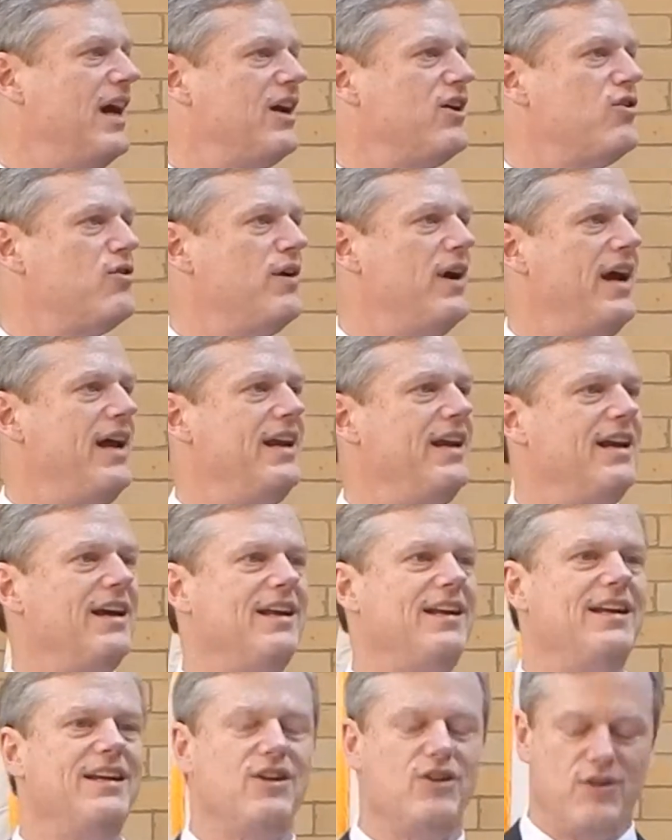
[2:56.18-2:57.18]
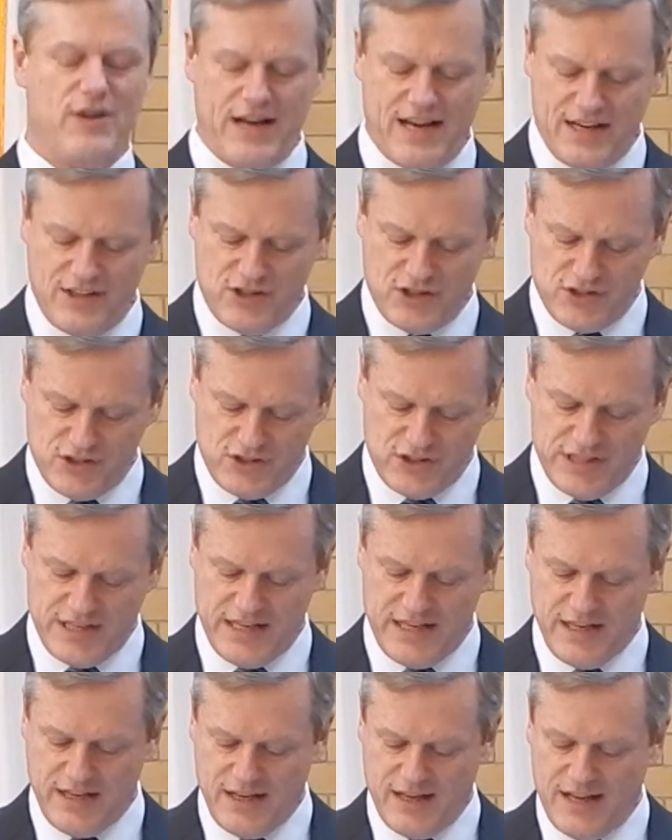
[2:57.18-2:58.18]
at creating an
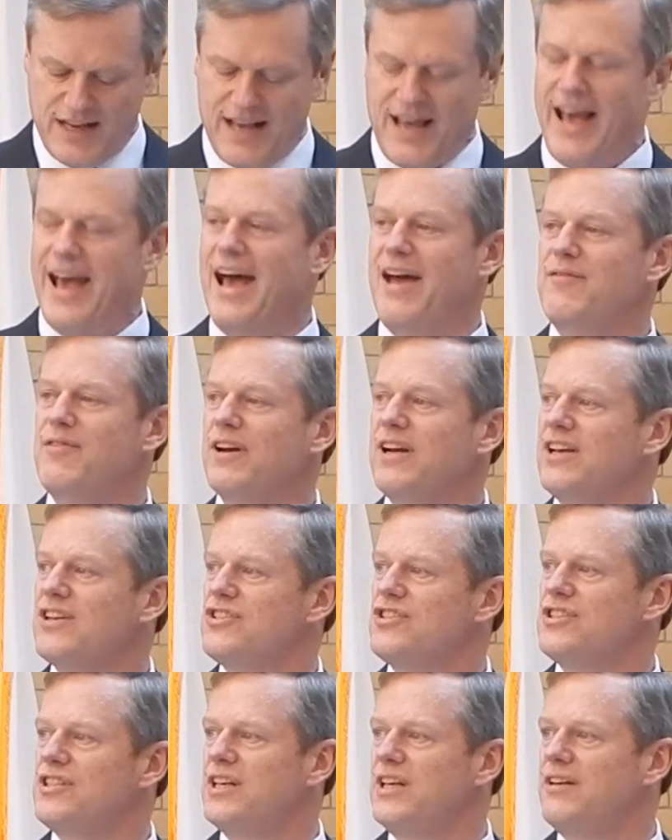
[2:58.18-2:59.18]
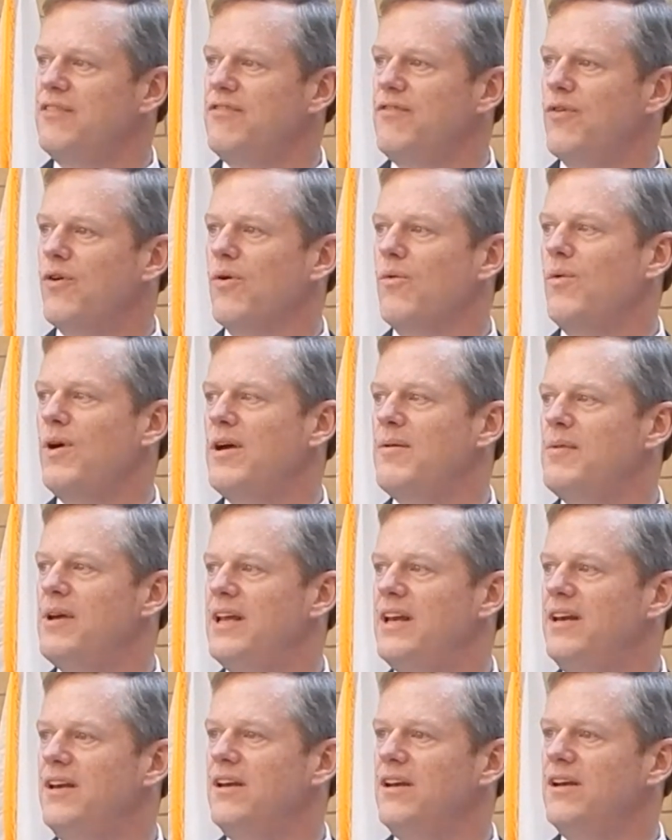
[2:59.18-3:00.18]
interagency advocacy for
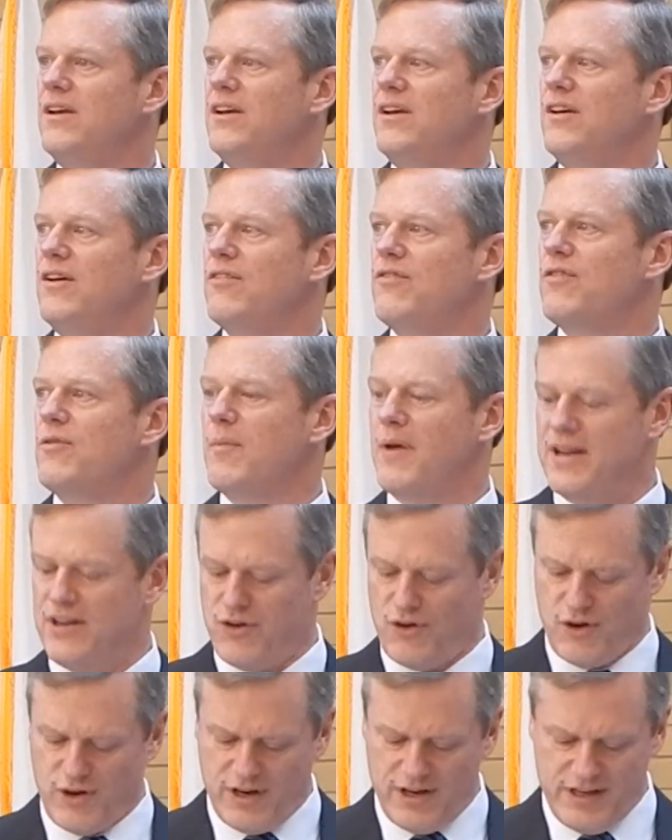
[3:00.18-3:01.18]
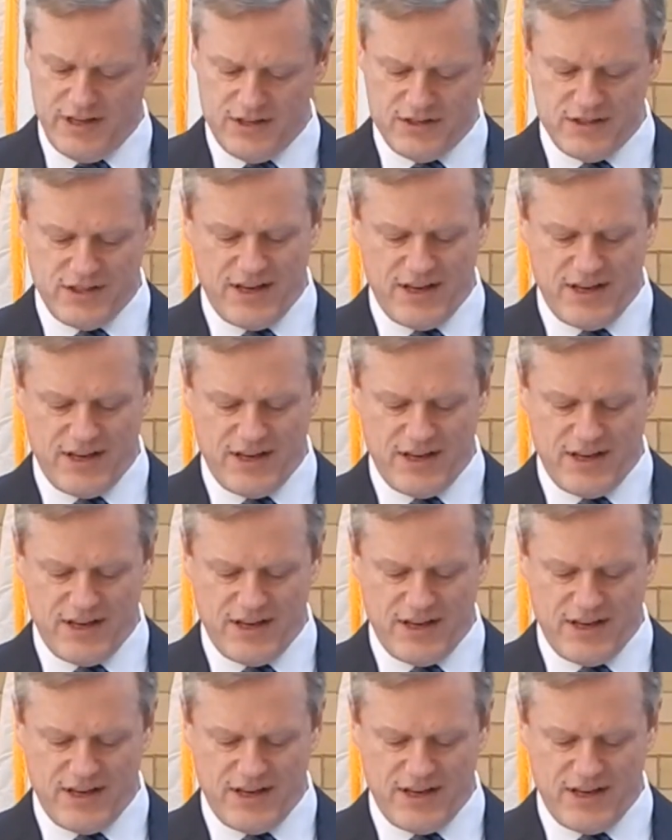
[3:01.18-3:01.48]
women, for minorities,